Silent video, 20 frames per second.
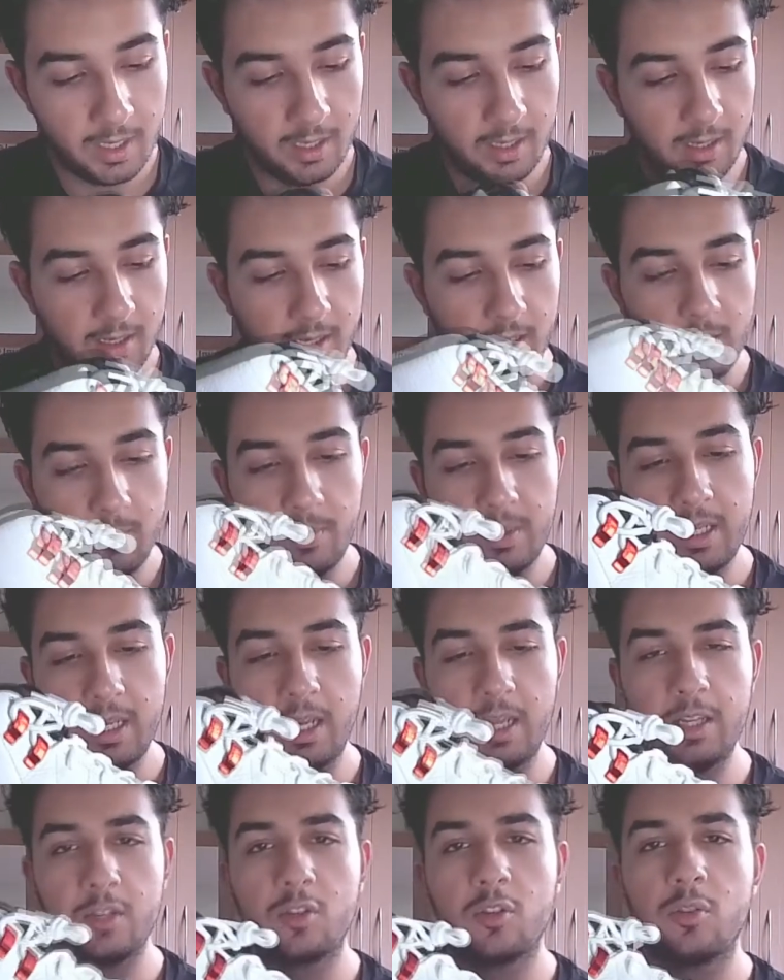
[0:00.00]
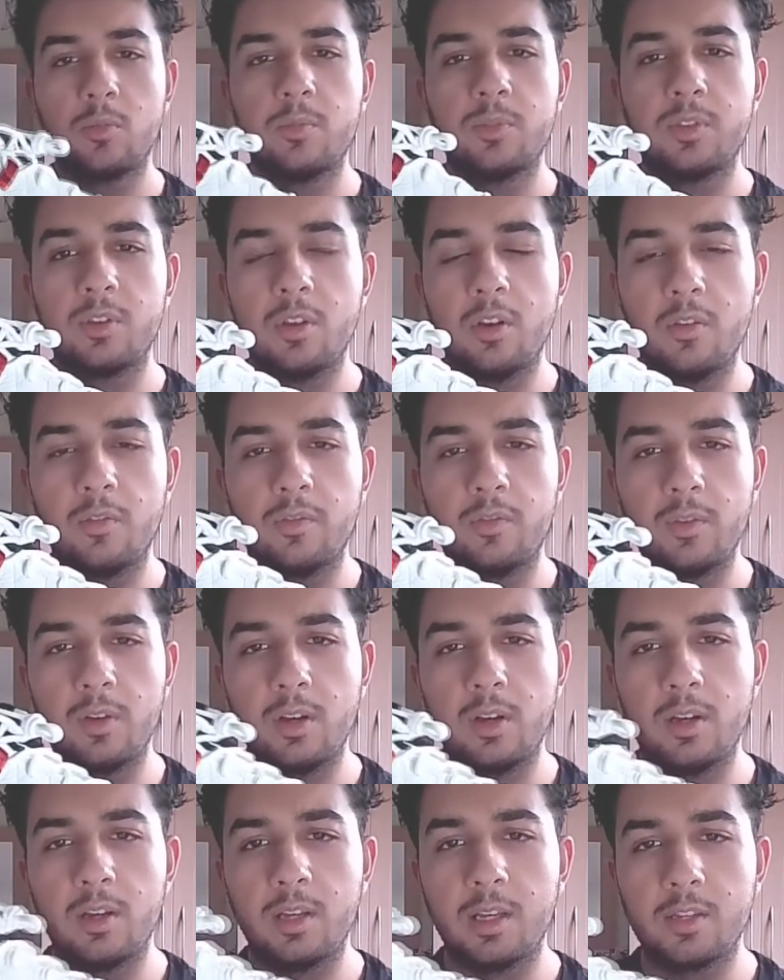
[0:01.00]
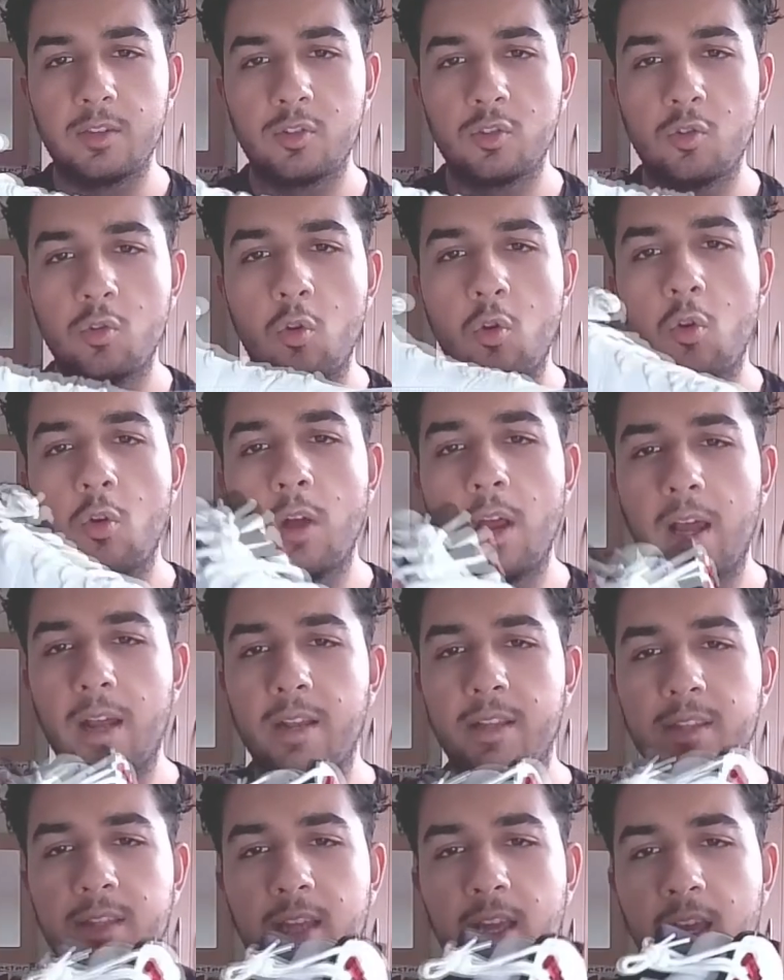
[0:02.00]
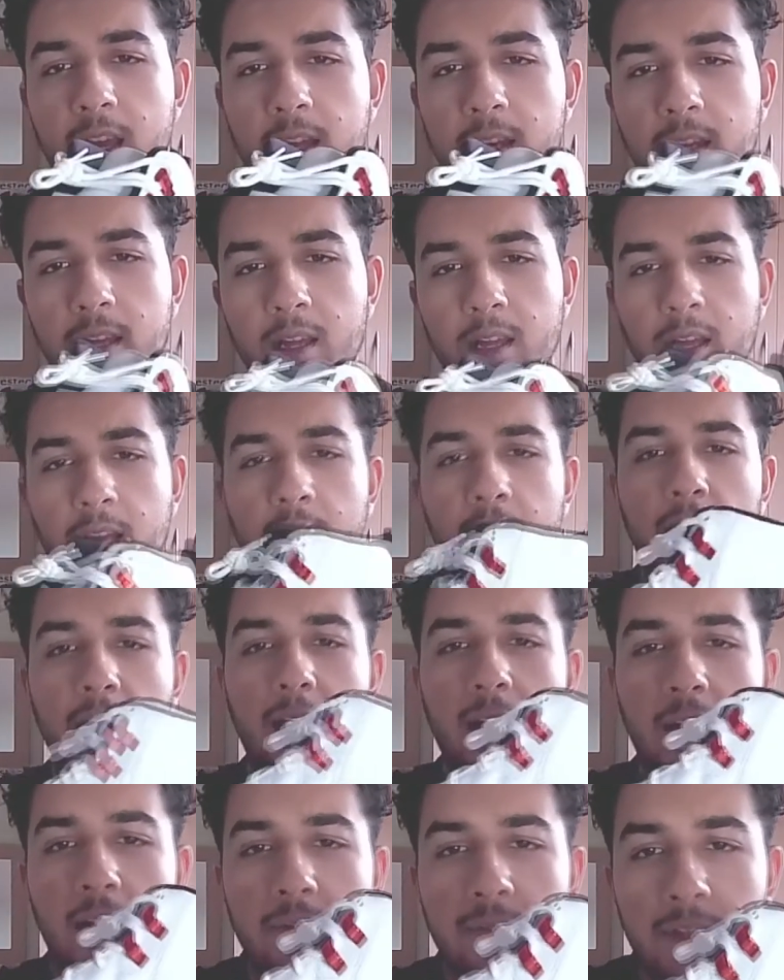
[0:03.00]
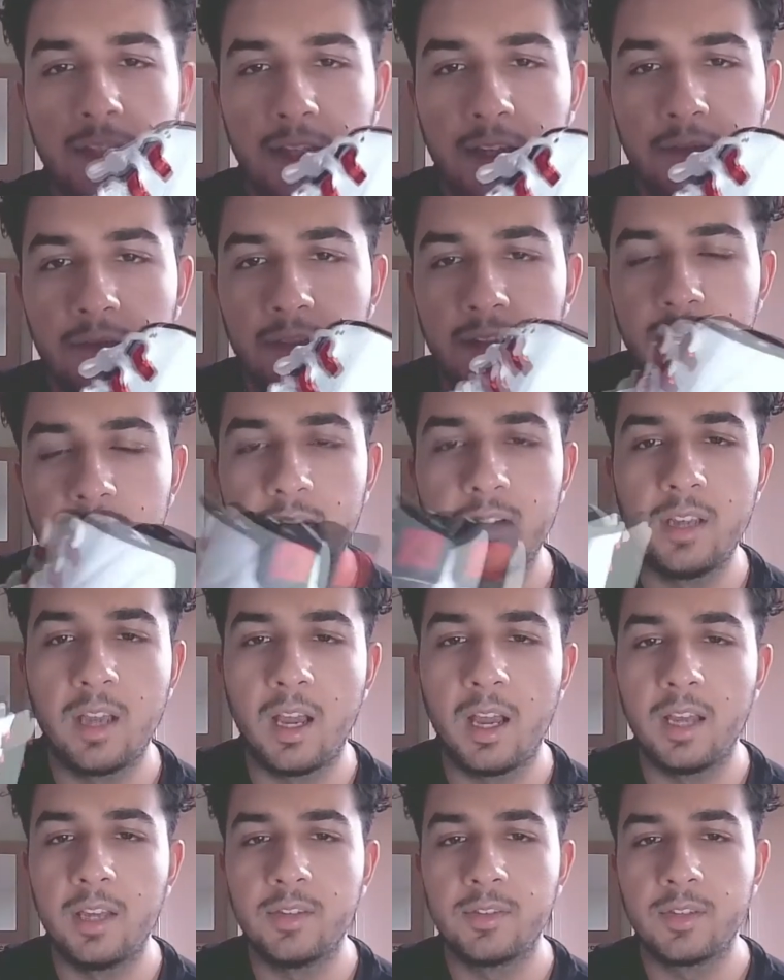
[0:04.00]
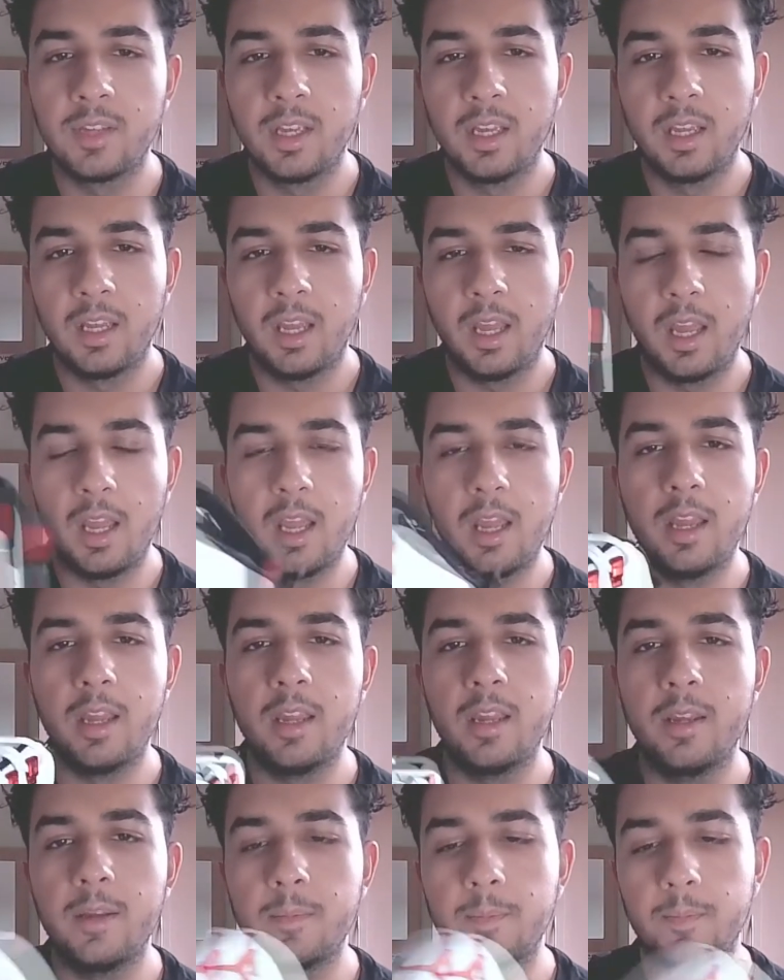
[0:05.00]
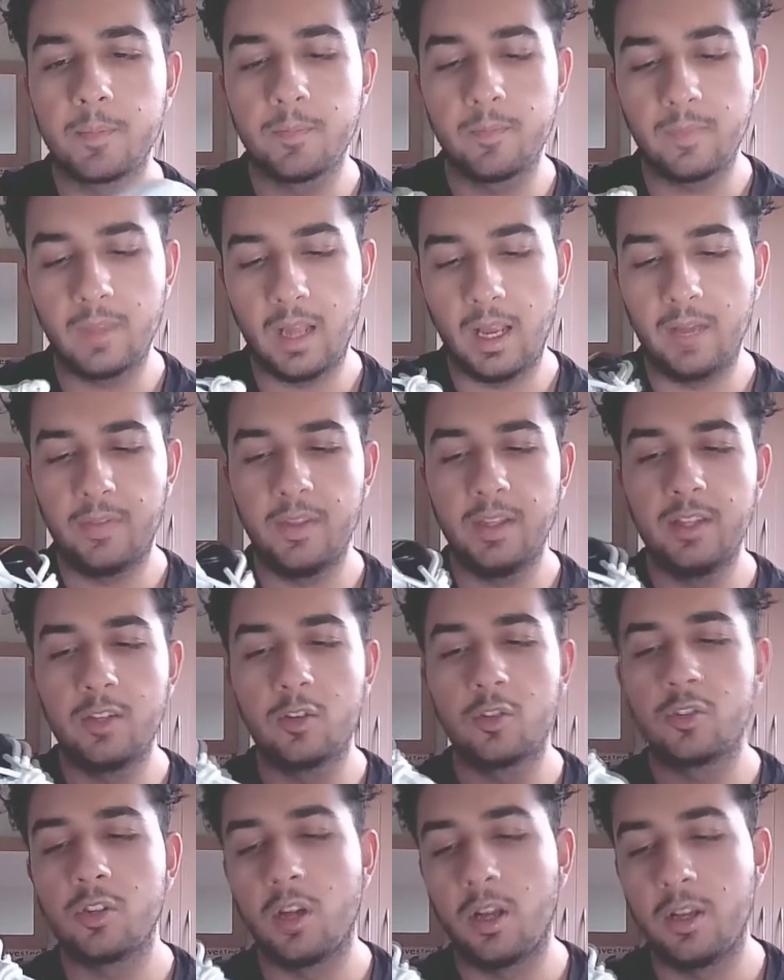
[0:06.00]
But yeah, in terms of score out of 10, I'd have to give these guys I think they're a solid